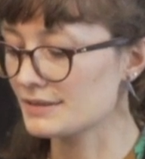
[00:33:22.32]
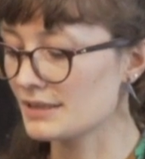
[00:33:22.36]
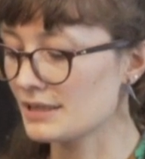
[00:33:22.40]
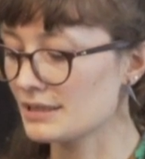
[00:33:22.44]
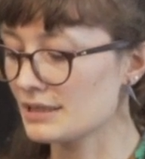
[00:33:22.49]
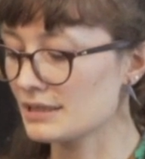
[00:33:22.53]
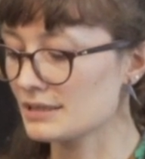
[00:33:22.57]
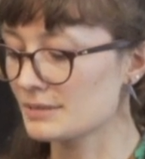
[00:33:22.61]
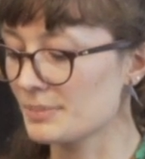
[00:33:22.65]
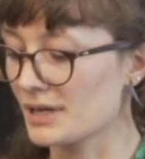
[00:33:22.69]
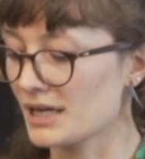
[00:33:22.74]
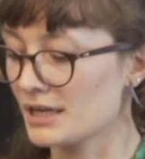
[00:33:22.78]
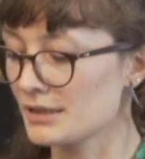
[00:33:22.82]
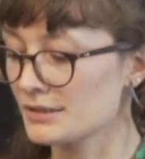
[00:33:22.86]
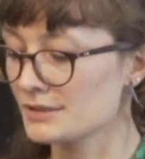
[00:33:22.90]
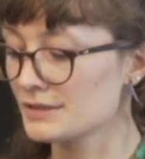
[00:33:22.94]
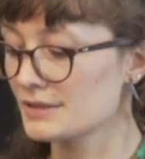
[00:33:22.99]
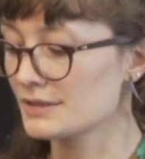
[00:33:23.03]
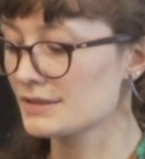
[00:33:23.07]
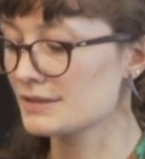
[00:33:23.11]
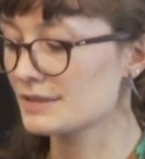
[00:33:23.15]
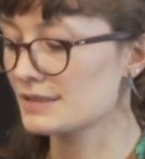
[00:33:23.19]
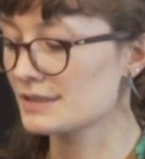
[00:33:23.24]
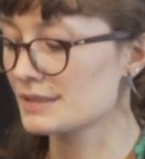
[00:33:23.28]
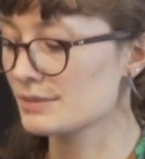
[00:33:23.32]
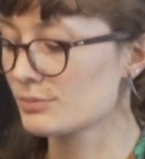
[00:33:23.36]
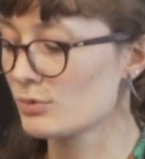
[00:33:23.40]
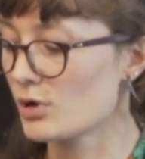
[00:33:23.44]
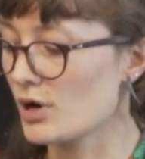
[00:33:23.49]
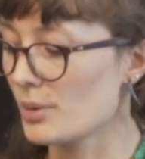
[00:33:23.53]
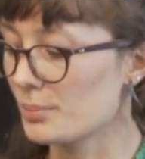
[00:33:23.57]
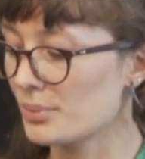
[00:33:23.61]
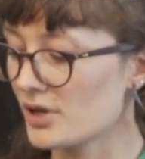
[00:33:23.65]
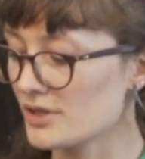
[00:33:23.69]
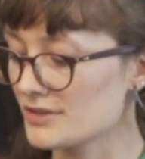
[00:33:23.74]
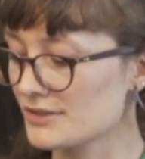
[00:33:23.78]
and Esperantists who
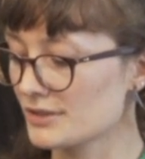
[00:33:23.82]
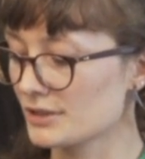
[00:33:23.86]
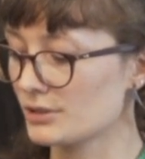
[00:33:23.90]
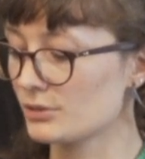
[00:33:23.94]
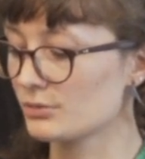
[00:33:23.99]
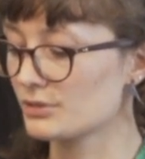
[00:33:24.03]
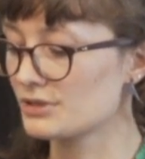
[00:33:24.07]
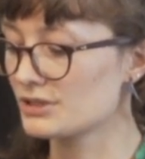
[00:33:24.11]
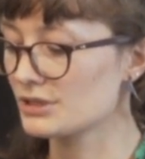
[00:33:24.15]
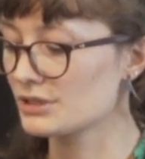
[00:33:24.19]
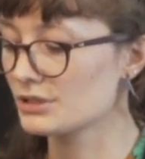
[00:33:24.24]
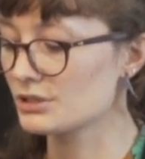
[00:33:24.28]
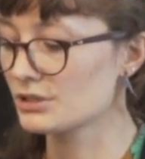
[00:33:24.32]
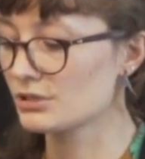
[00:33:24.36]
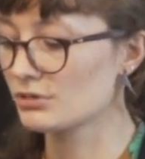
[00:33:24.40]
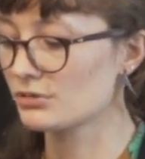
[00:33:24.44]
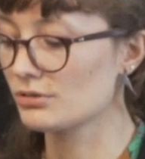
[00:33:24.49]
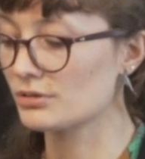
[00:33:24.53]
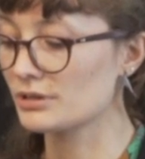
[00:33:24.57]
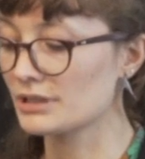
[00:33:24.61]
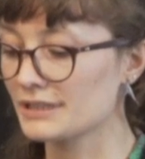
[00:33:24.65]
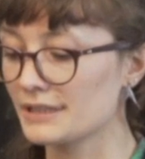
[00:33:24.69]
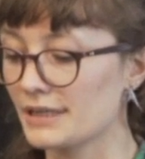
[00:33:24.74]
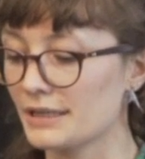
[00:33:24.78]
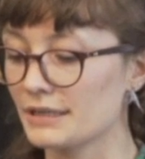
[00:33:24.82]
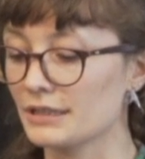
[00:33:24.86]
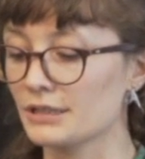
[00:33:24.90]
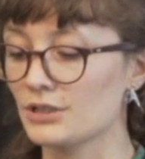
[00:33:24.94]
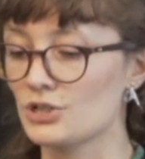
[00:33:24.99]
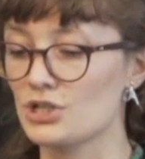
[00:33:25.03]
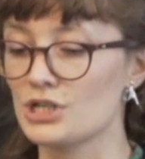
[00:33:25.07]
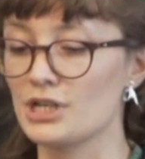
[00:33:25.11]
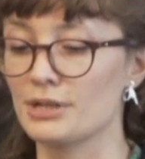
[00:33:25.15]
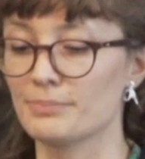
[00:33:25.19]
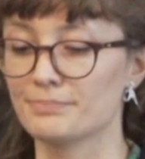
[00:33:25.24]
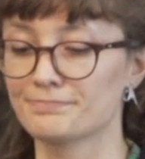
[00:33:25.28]
were persecuted during their
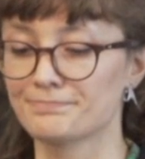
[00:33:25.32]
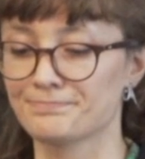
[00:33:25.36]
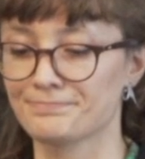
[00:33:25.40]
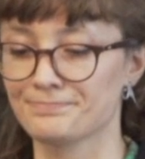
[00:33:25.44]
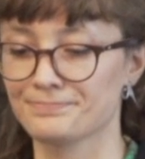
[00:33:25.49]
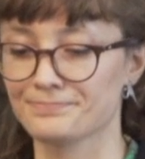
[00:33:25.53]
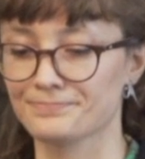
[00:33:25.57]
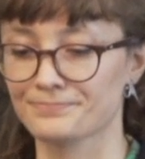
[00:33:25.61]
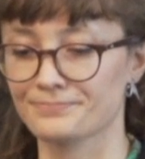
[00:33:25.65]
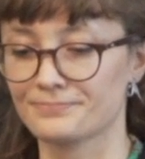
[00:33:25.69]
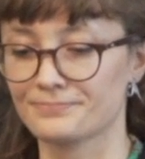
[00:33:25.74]
regime.